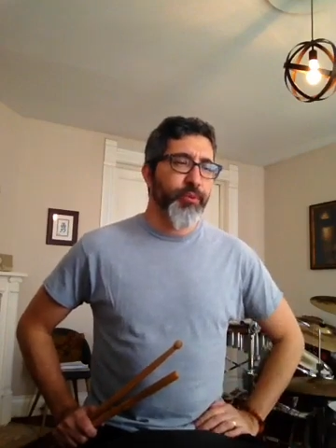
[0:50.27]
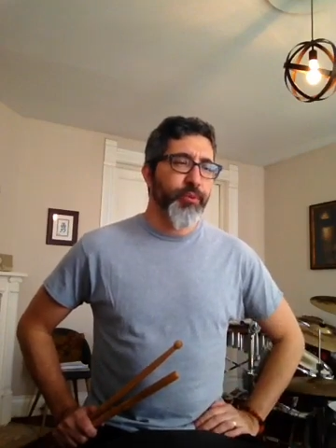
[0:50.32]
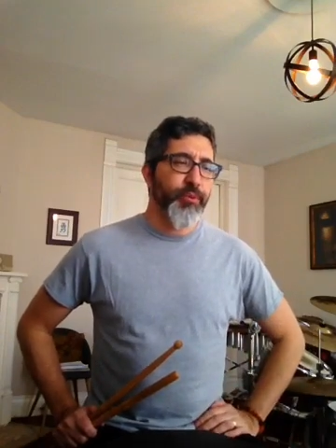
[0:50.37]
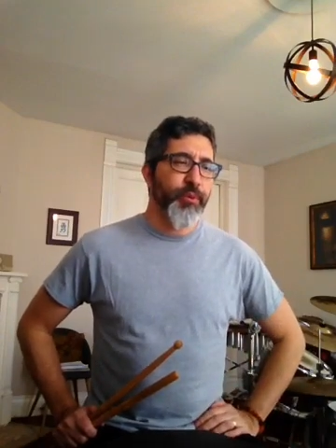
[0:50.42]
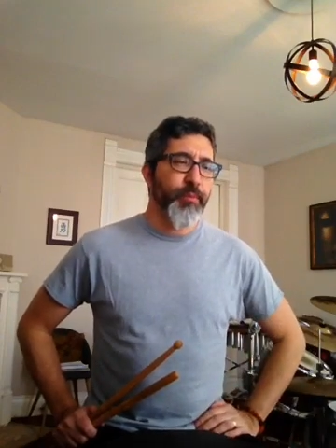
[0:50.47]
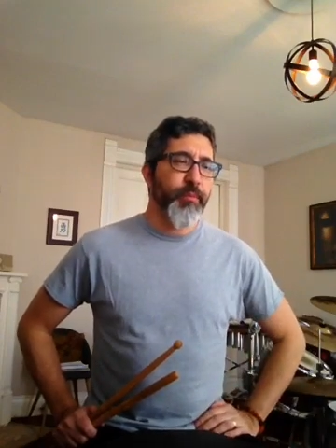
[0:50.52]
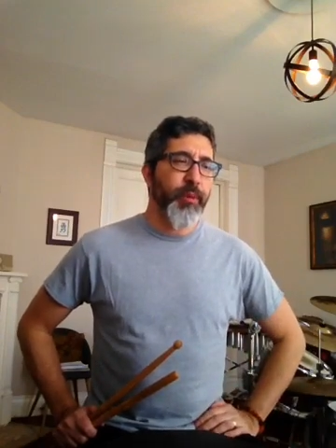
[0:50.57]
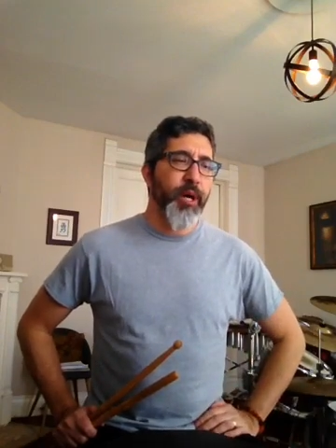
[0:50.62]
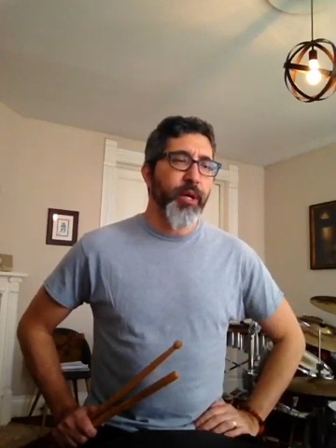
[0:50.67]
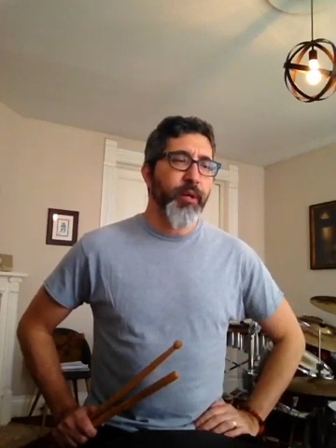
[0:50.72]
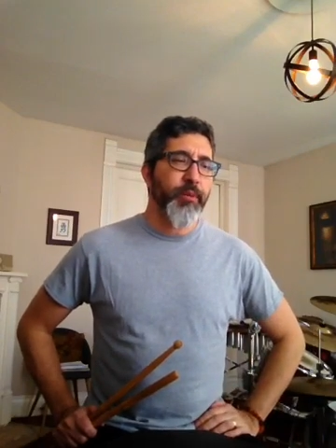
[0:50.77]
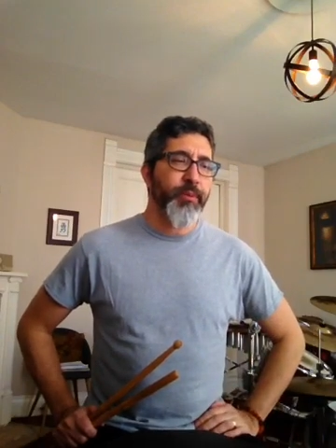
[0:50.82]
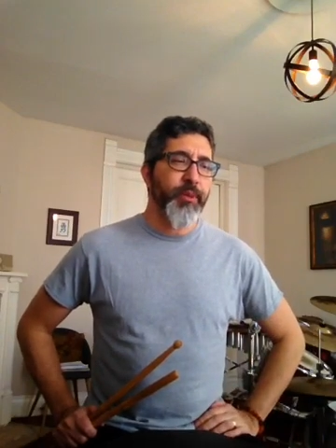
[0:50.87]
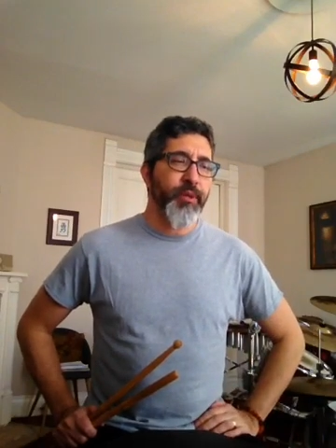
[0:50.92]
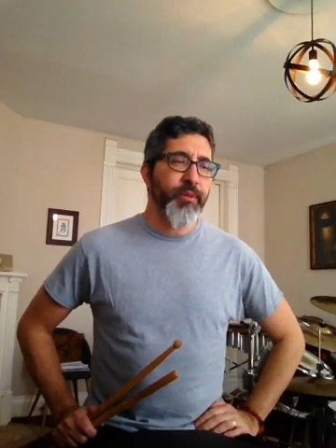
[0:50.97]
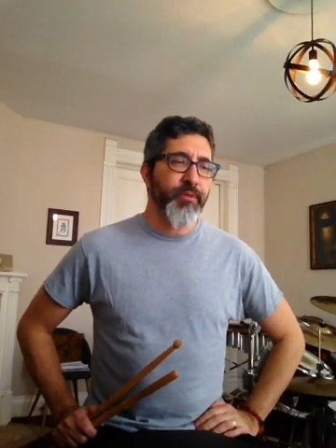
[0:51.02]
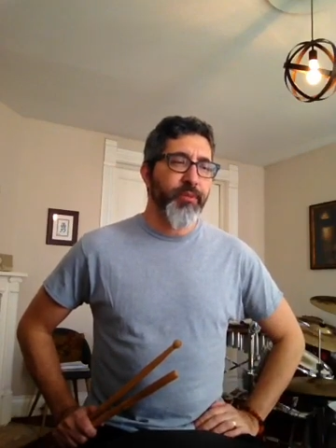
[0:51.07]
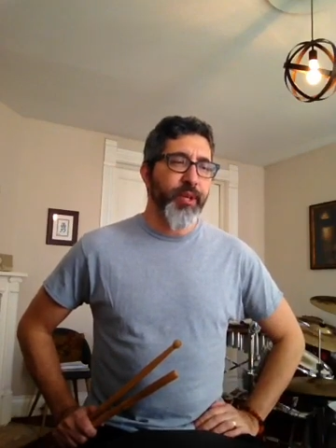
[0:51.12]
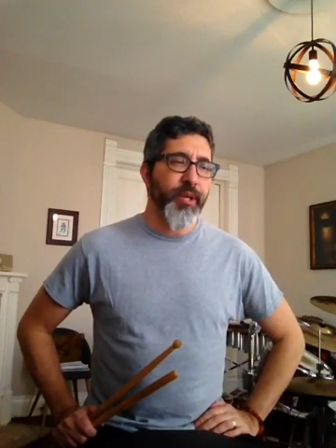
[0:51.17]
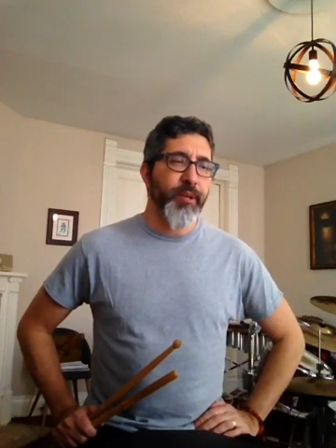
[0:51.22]
the bottom of the
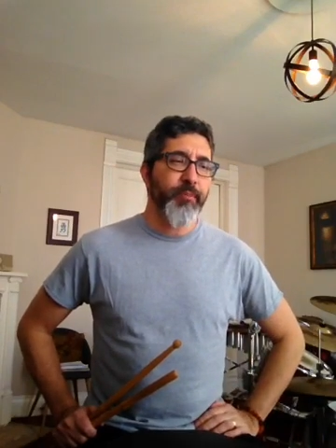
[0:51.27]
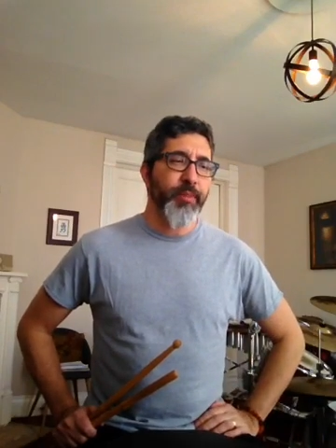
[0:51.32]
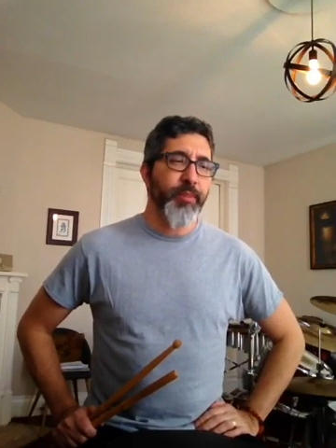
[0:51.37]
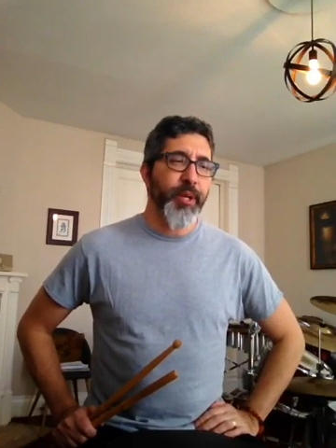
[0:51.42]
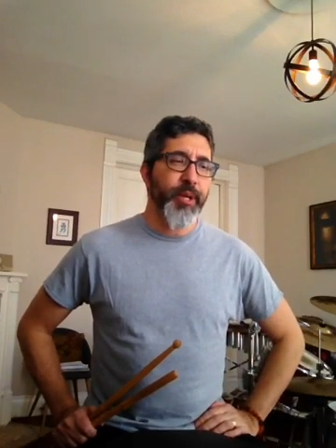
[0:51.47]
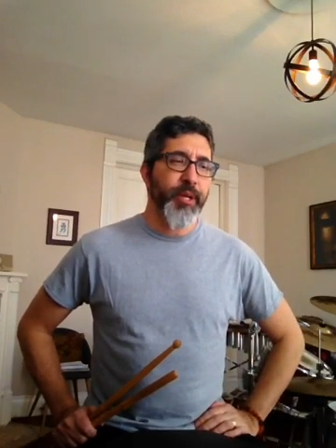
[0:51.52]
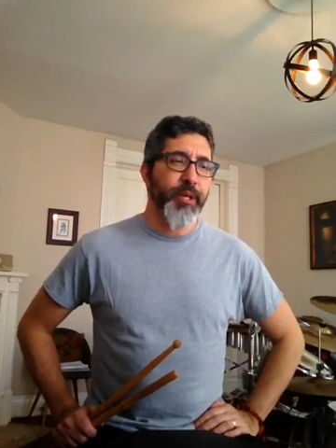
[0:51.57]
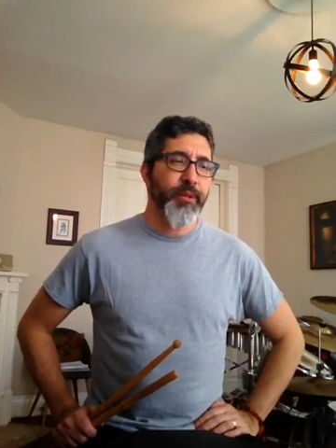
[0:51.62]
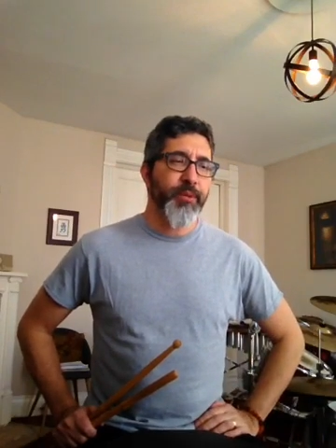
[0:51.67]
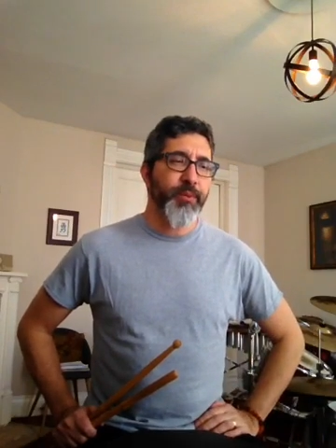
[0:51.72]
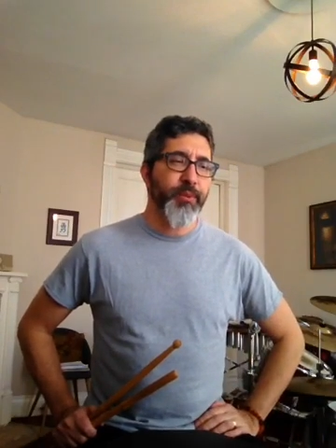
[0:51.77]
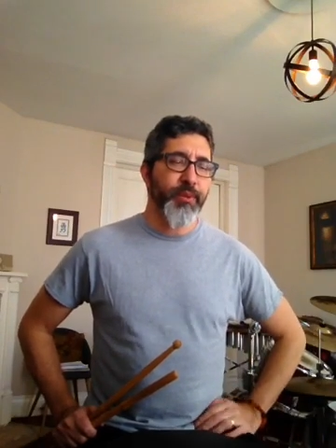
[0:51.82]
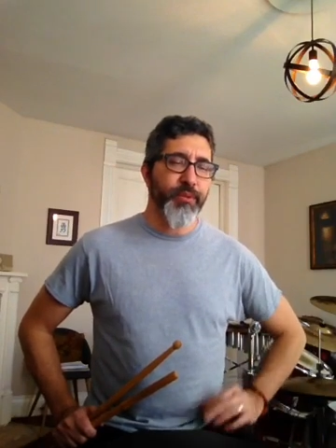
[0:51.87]
second page where